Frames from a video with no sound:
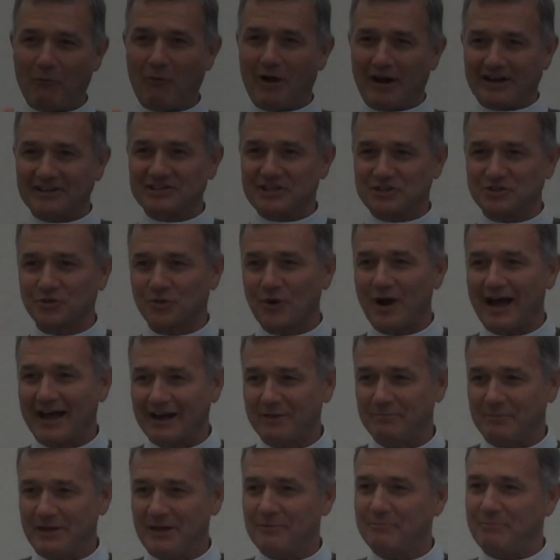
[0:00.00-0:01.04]
wanted to try
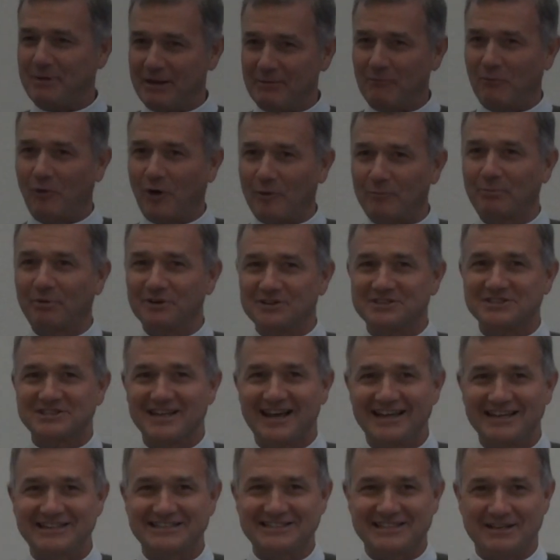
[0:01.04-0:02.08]
to be a bit more
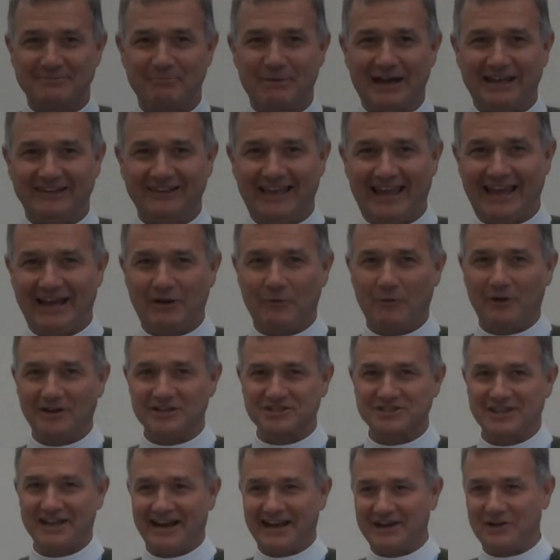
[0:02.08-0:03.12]
precise in my language
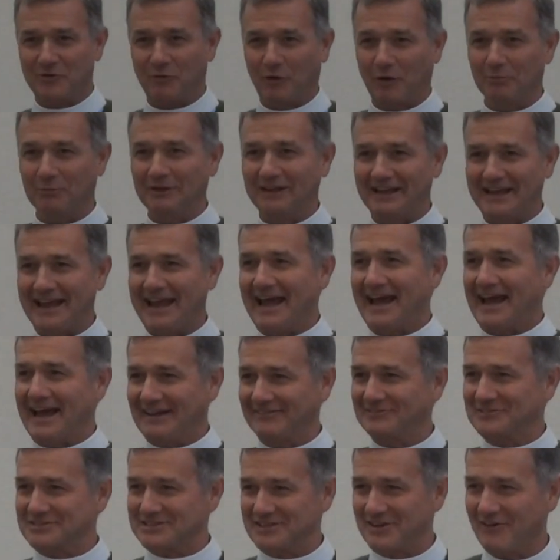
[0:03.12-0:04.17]
than I normally
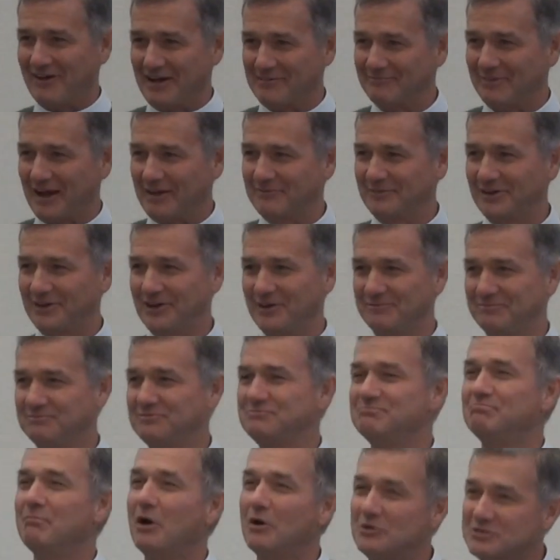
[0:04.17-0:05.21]
am. So I'm going to
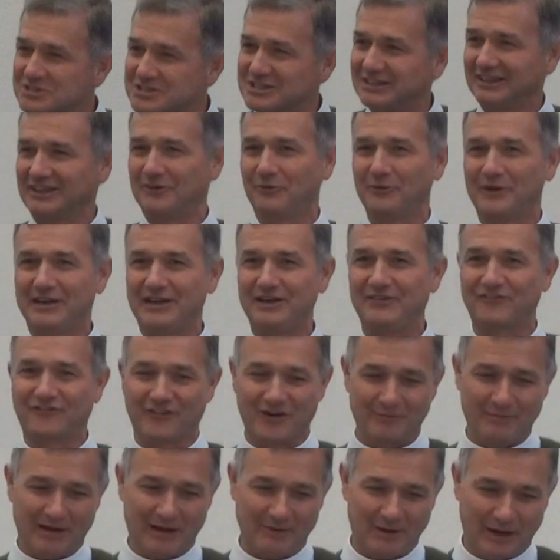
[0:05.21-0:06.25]
mostly read
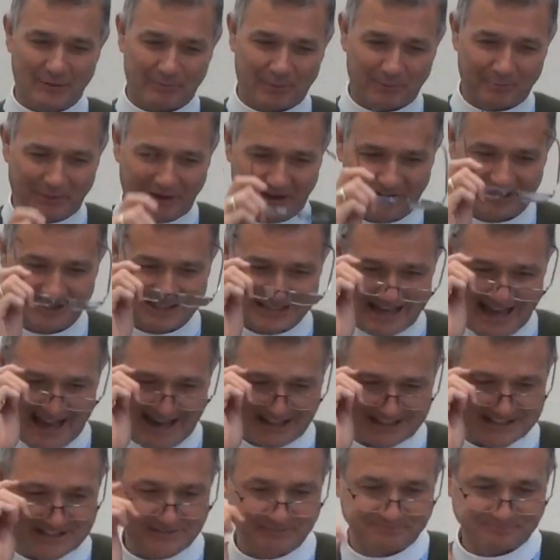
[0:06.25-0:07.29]
from a prepared
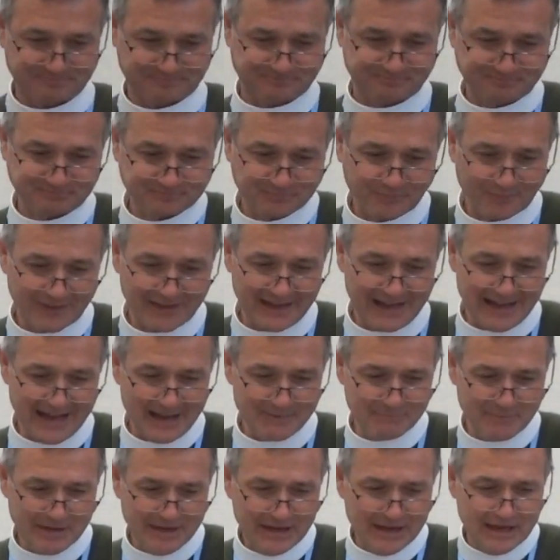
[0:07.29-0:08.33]
text.
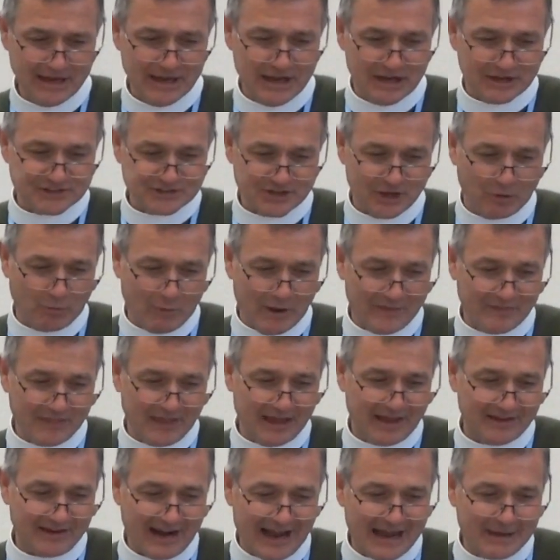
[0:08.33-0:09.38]
So when
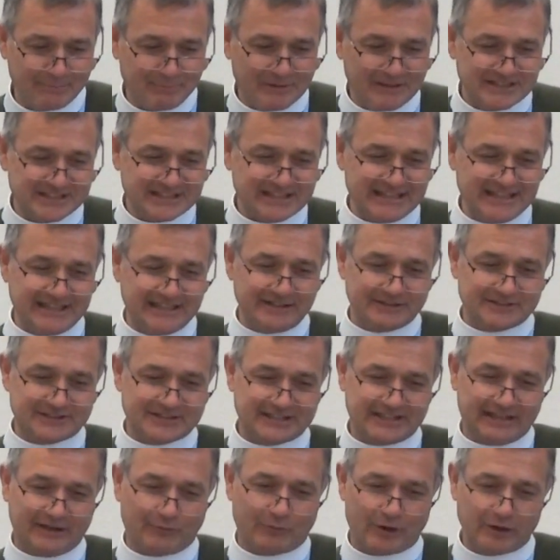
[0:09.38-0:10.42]
the
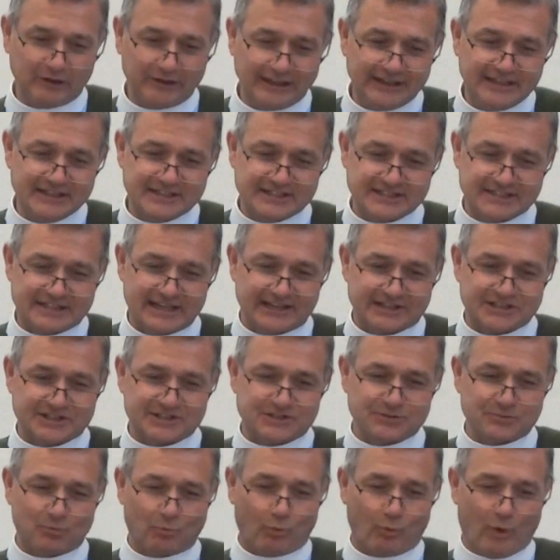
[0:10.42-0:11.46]
IPCC released
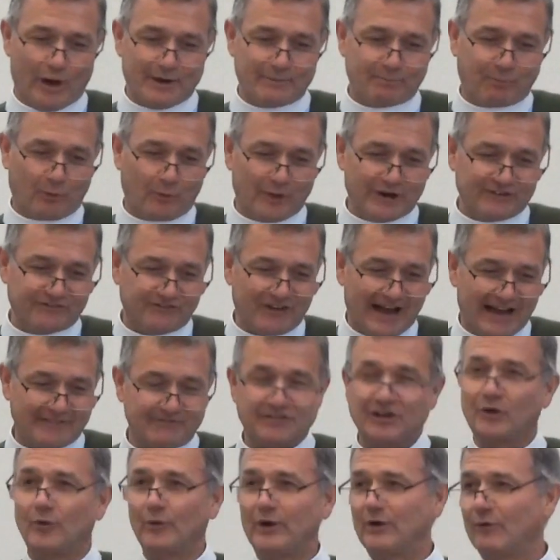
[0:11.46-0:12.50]
its
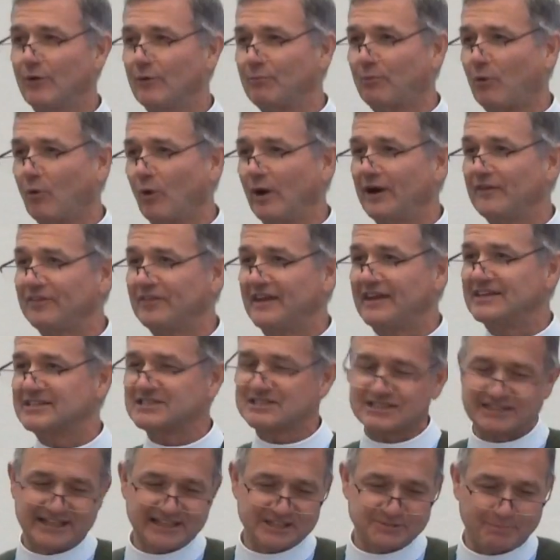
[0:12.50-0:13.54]
1.5 degree report
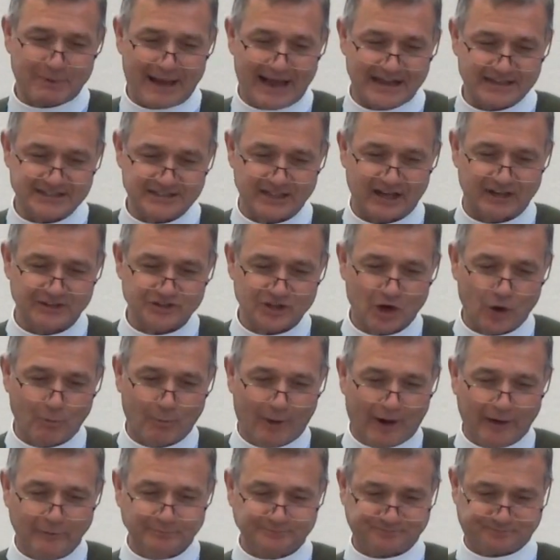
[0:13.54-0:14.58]
this past
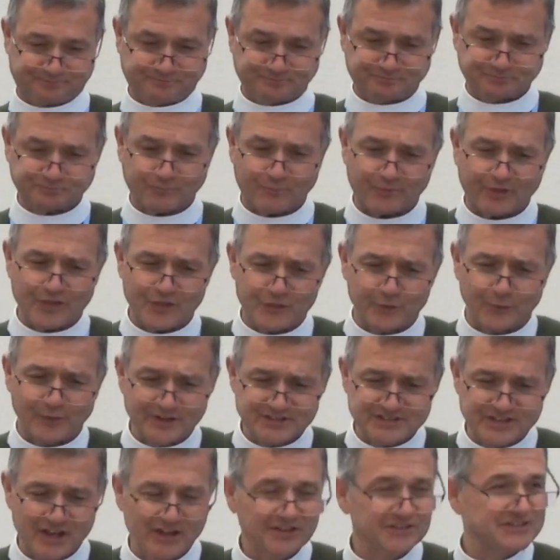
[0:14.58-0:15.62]
October, the
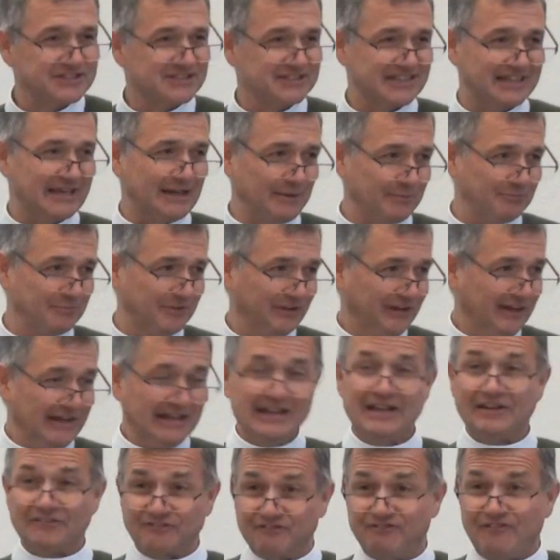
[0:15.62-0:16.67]
results seemed
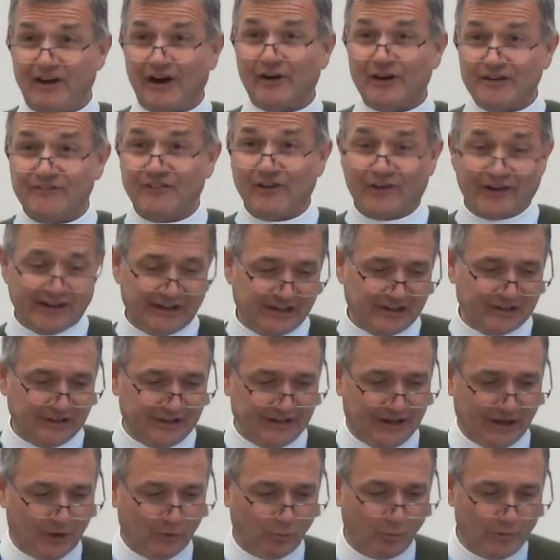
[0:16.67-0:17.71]
very, very
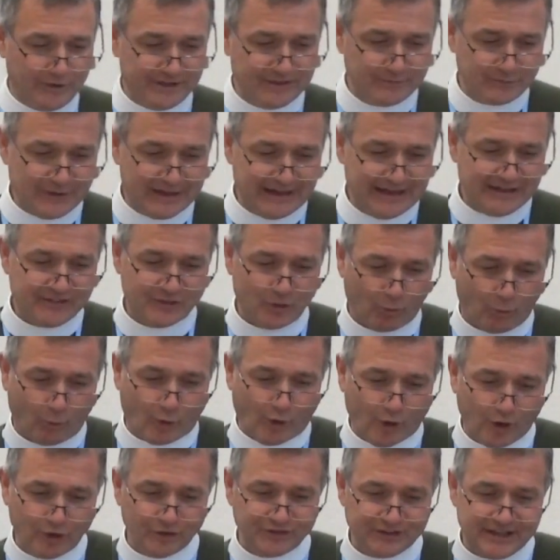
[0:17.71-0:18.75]
clear. The
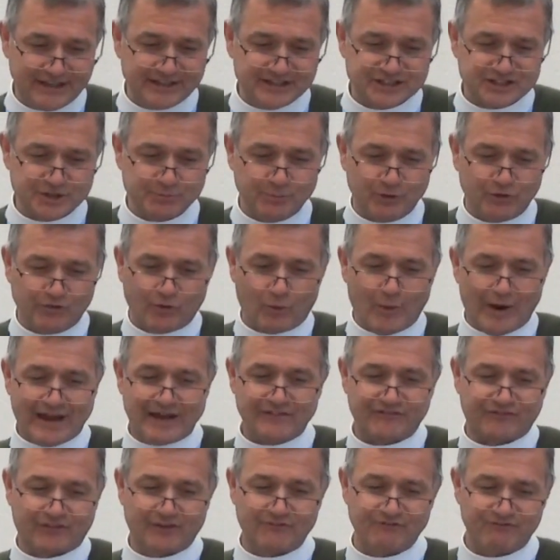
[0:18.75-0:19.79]
world needs to move
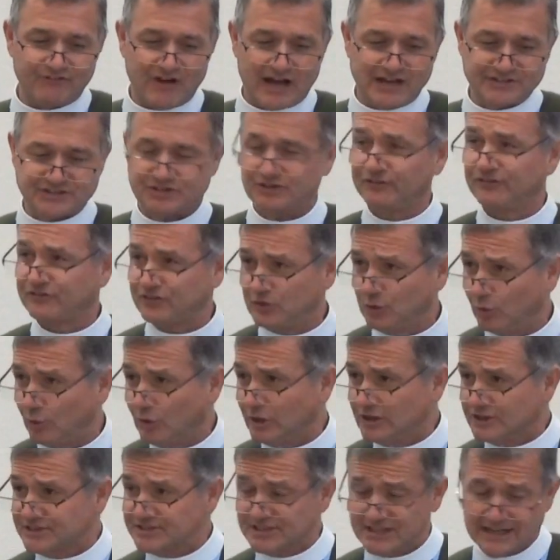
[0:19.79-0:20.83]
away from fossil
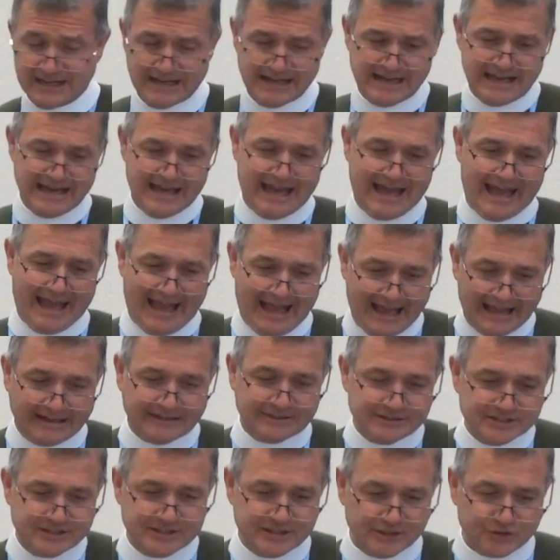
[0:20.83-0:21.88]
fuels,
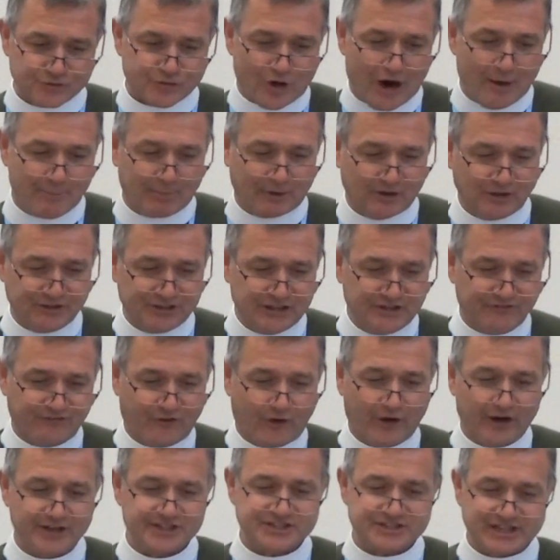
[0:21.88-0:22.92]
end tropical
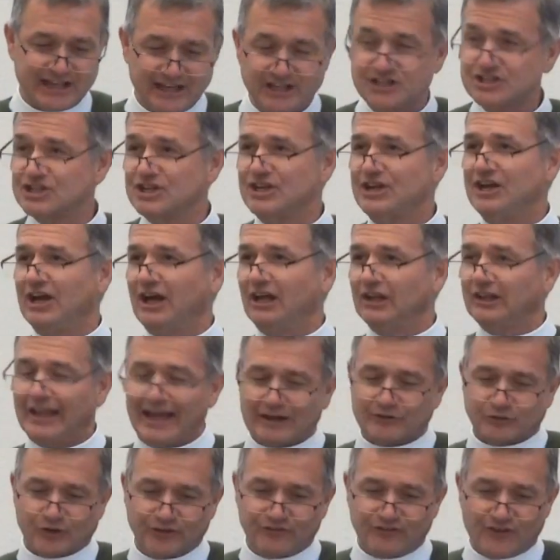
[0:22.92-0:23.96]
deforestation,
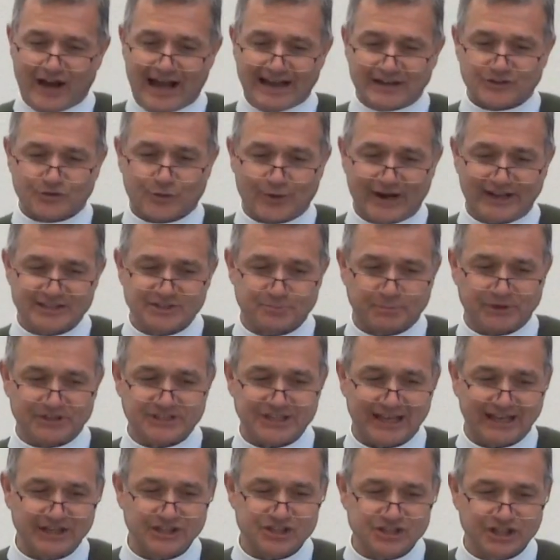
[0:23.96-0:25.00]
electrify
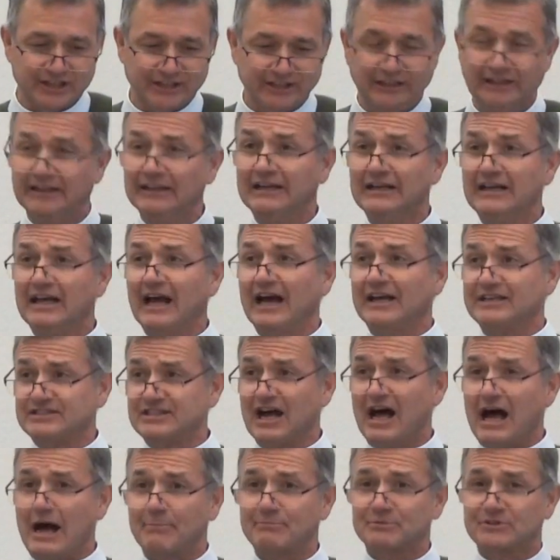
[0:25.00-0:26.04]
transportation,
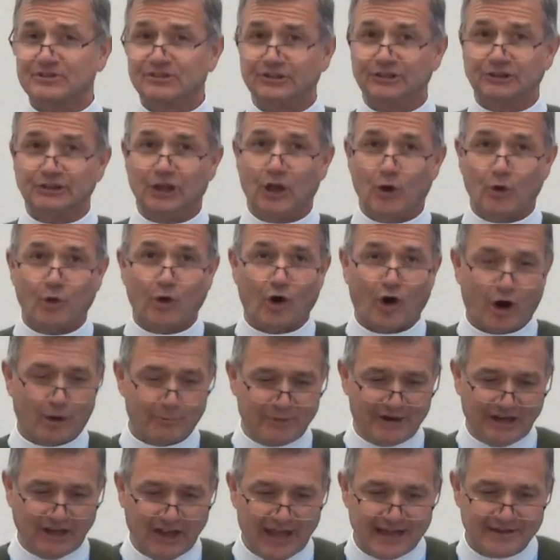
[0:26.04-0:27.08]
adopt
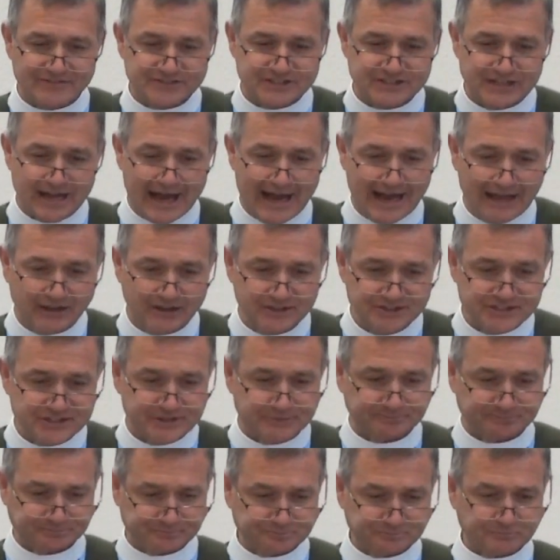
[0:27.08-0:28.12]
low-carbon
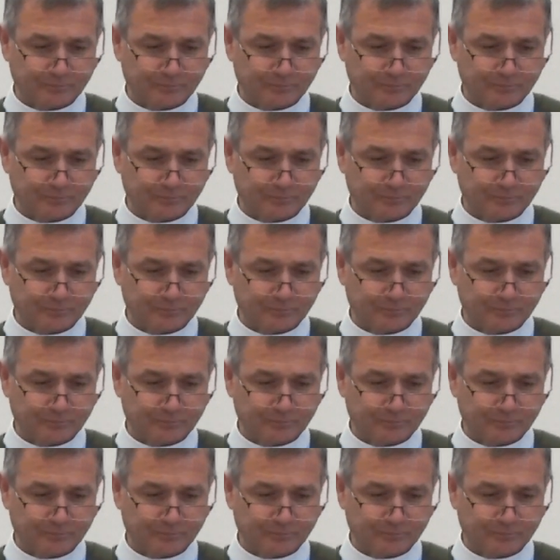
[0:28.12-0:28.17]
lifestyles,